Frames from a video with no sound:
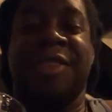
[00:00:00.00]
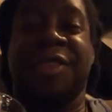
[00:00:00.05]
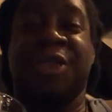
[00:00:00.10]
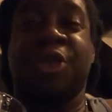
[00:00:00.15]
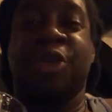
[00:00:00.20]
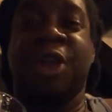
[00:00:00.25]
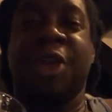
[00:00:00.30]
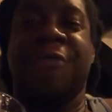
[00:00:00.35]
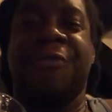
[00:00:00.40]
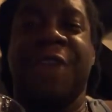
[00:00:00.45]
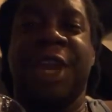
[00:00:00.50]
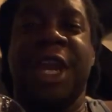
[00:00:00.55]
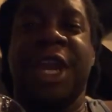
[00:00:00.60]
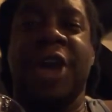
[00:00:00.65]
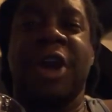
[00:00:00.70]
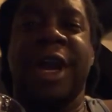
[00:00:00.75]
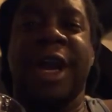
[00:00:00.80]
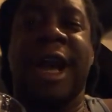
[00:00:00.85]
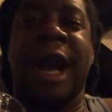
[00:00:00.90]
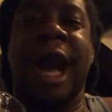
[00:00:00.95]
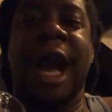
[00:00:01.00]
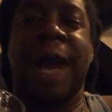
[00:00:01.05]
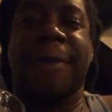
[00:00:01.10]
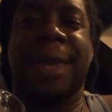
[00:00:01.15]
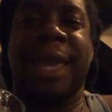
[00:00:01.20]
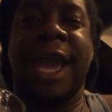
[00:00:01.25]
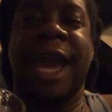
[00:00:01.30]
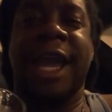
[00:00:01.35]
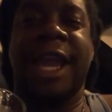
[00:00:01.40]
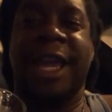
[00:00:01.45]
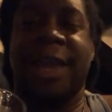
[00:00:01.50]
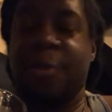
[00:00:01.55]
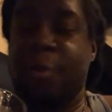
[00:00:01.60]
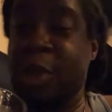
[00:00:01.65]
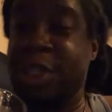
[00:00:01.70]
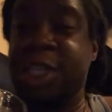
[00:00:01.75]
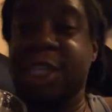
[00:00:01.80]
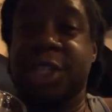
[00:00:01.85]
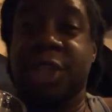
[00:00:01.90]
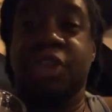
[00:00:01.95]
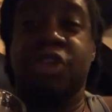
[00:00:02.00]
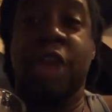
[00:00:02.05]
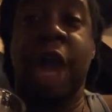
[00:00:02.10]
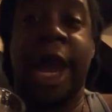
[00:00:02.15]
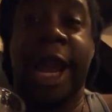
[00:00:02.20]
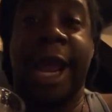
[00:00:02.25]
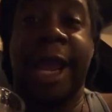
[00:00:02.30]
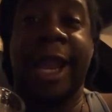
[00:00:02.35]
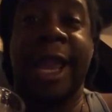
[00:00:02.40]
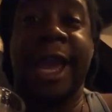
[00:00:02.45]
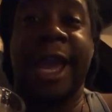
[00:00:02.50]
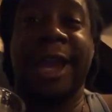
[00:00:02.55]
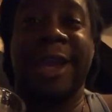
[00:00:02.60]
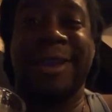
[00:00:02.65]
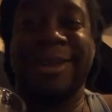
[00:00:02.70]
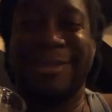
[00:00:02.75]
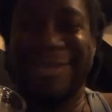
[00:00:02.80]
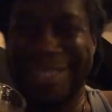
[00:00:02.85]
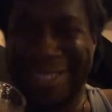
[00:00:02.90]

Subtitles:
Do your video at Cobb County, which is not Atlanta.